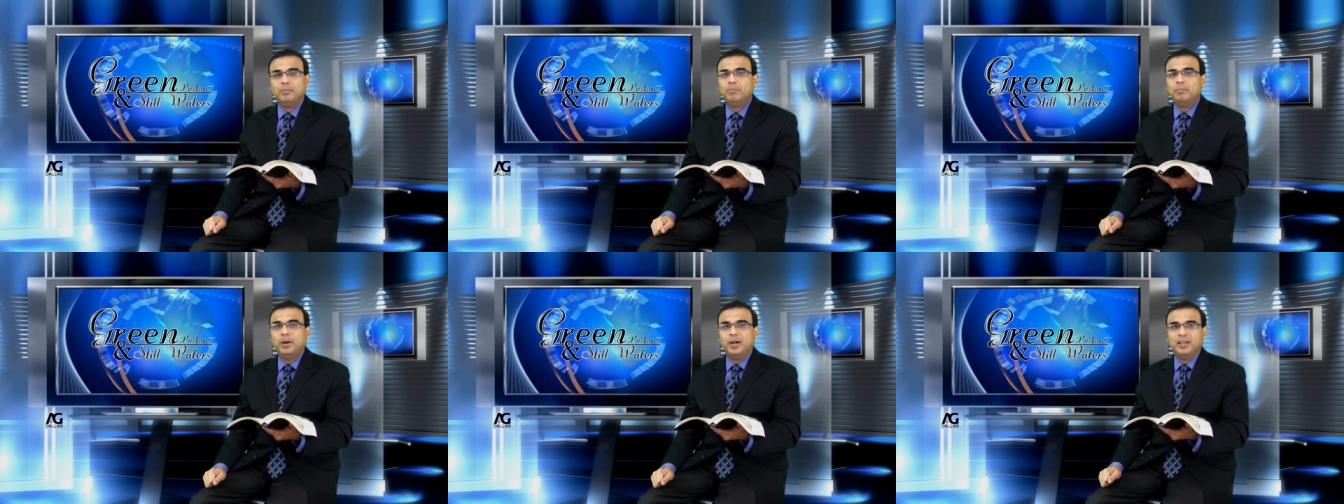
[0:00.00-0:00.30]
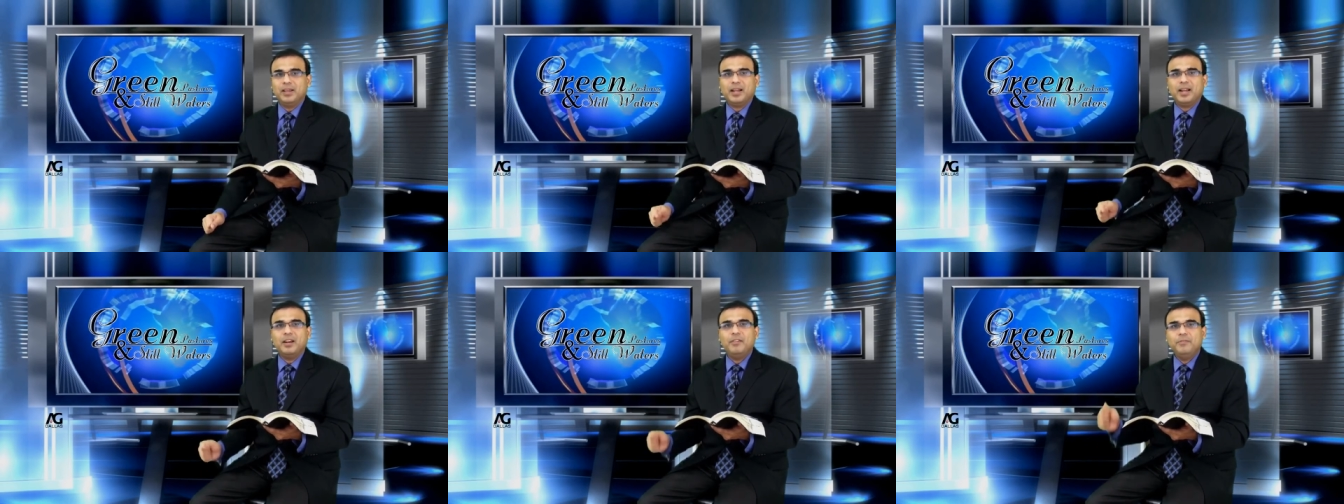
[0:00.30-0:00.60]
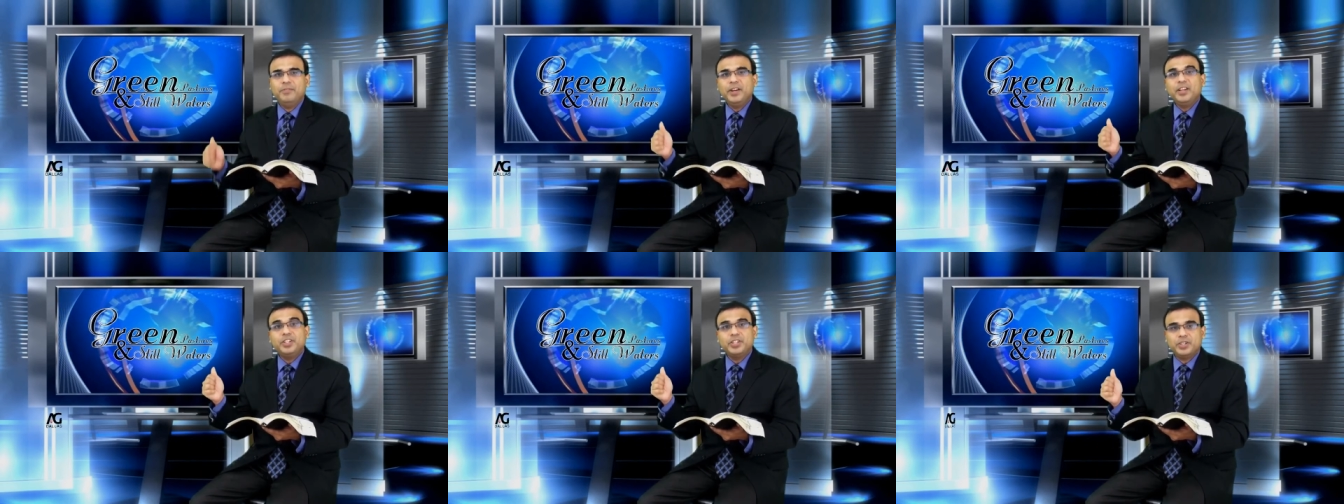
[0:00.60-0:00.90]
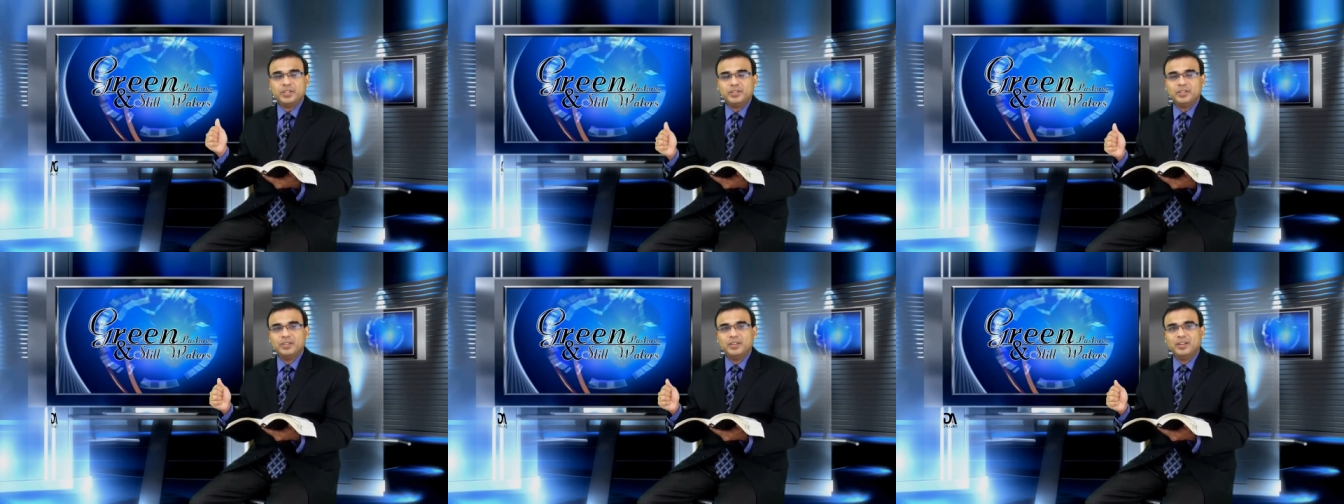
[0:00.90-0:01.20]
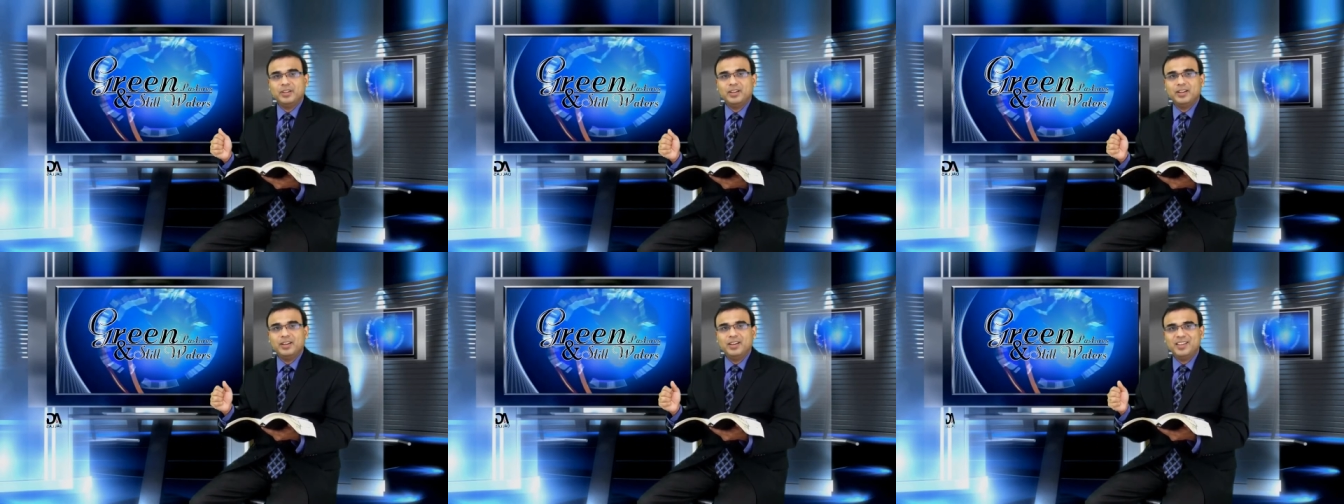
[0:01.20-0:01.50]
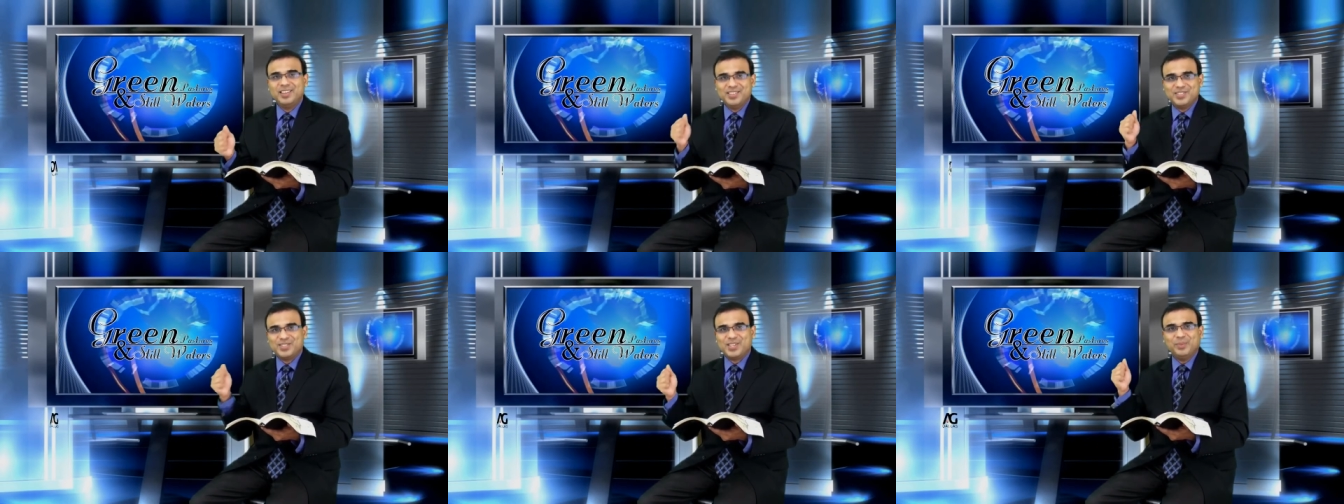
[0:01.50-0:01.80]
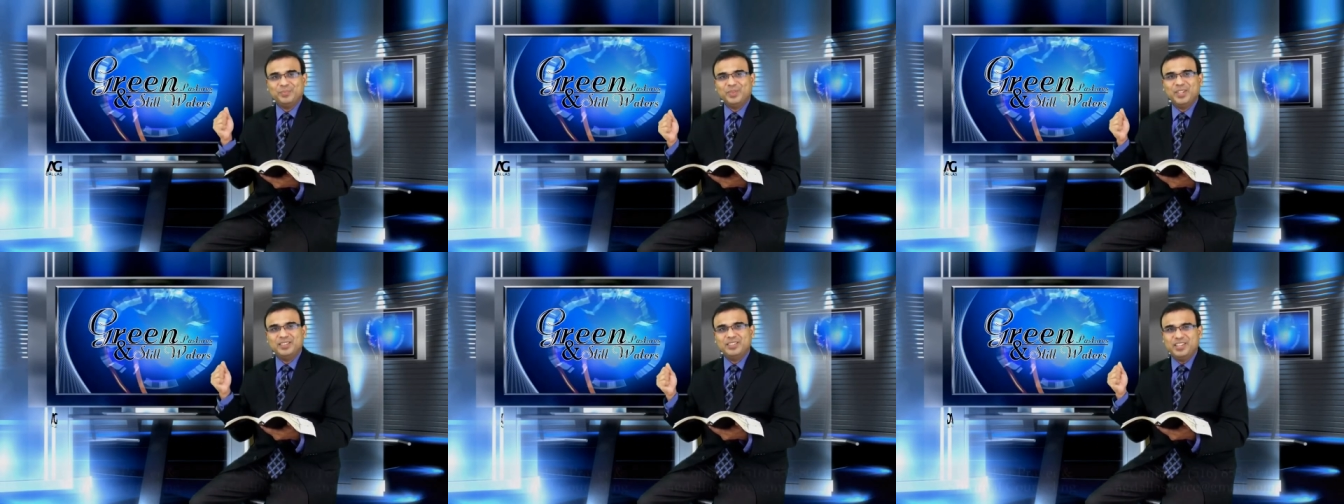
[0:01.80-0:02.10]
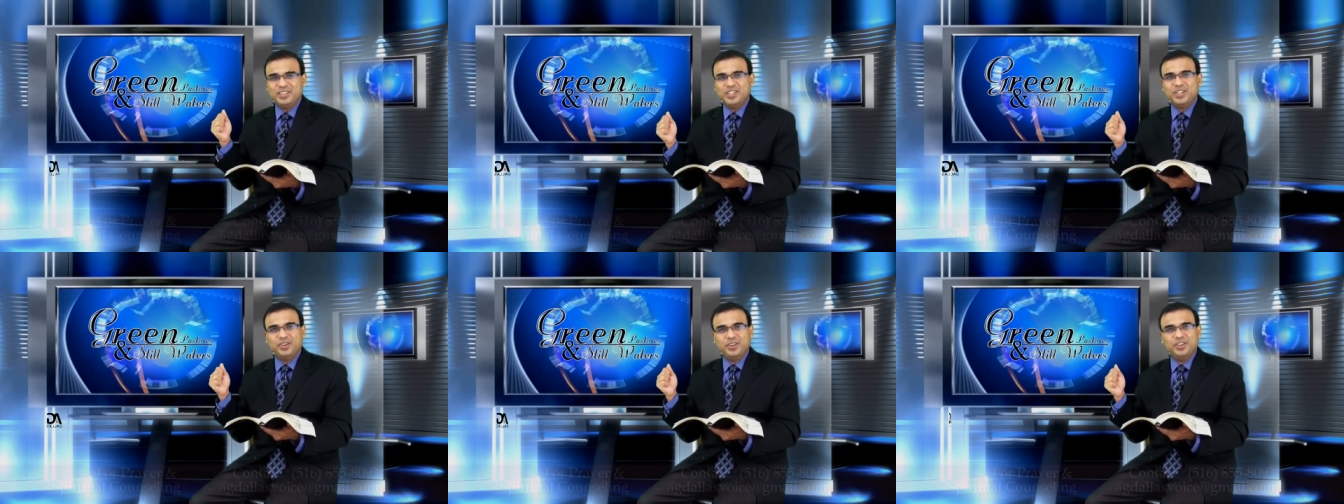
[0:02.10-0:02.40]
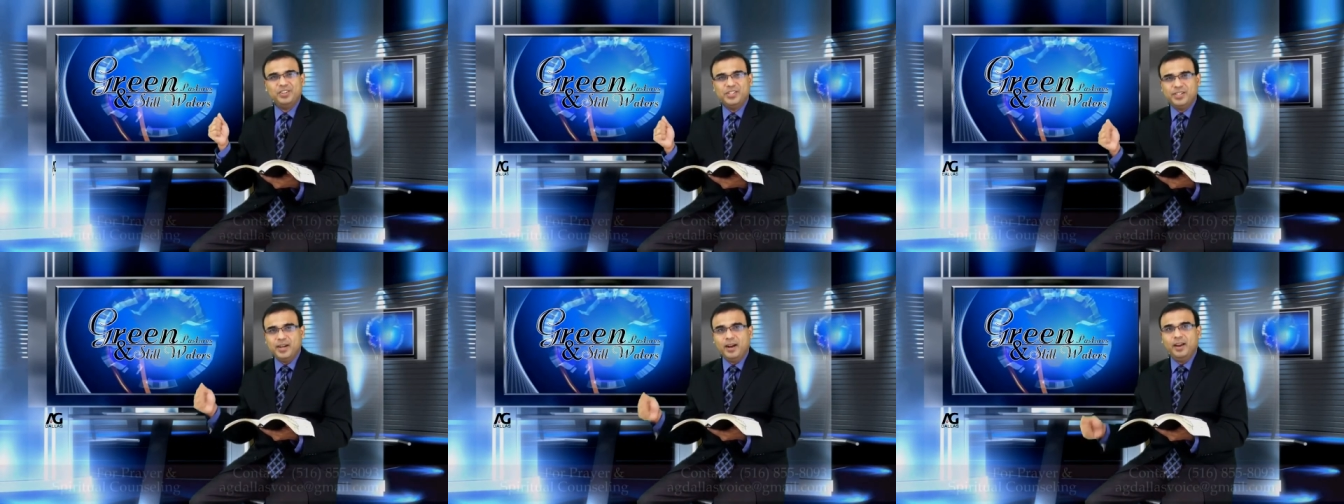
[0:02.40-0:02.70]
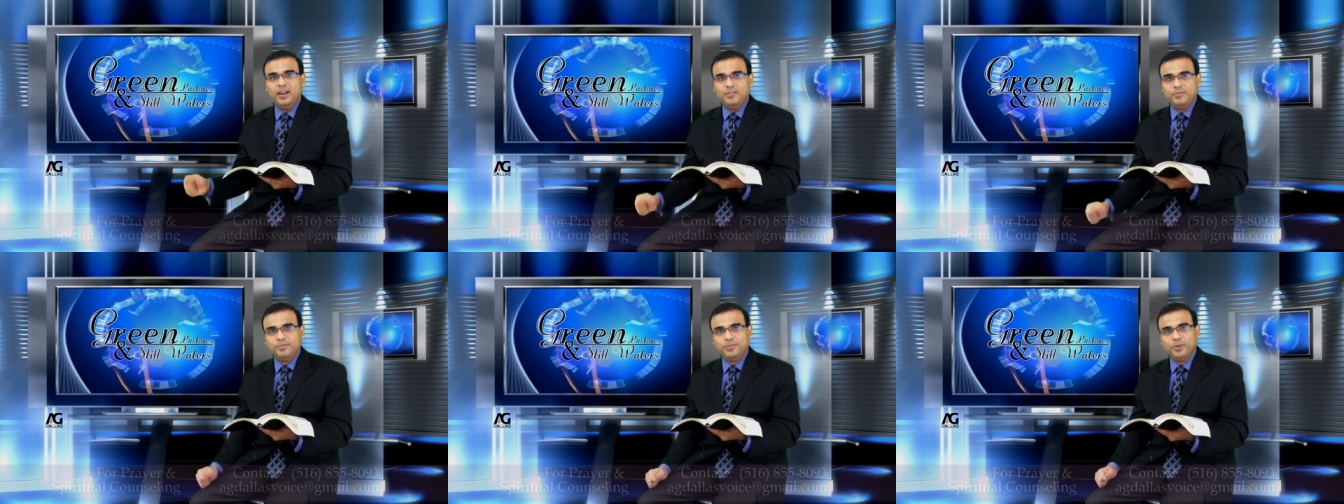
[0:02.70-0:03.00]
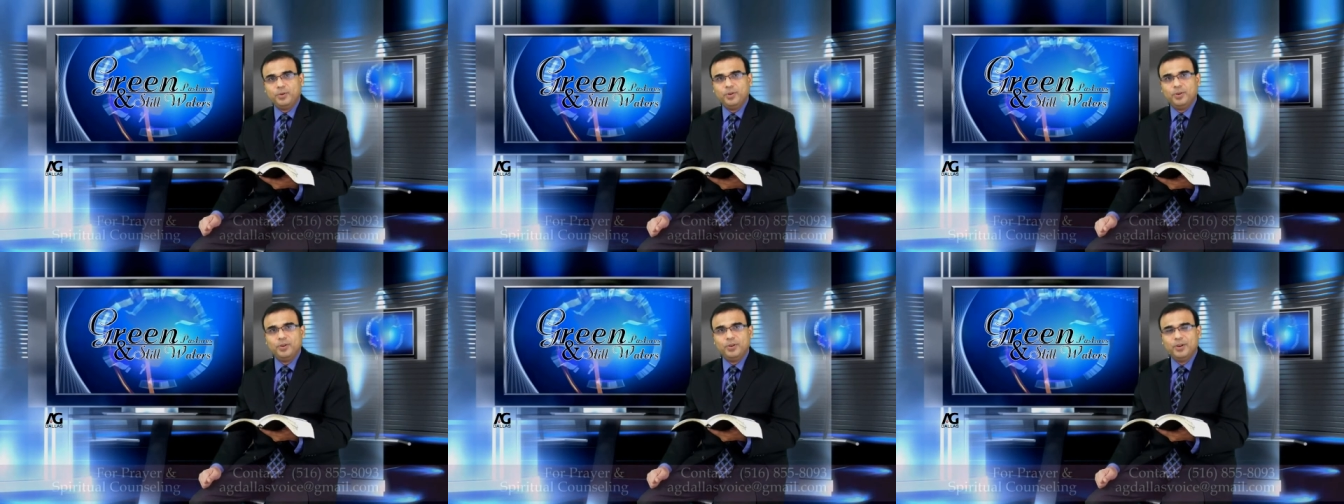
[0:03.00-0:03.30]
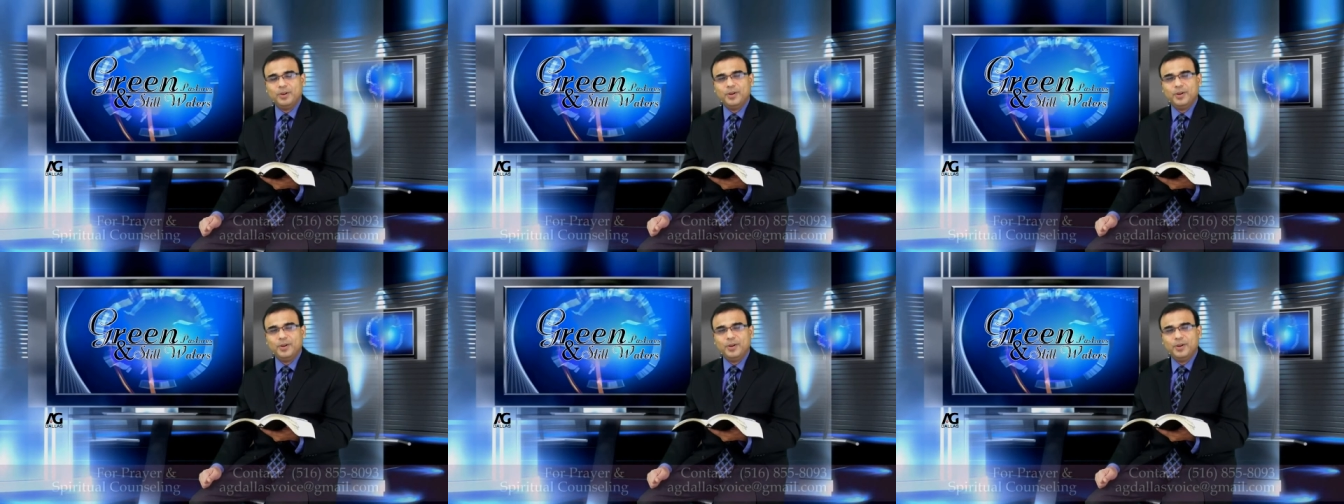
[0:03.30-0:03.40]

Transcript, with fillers: But a conviction is something that you're going to die for.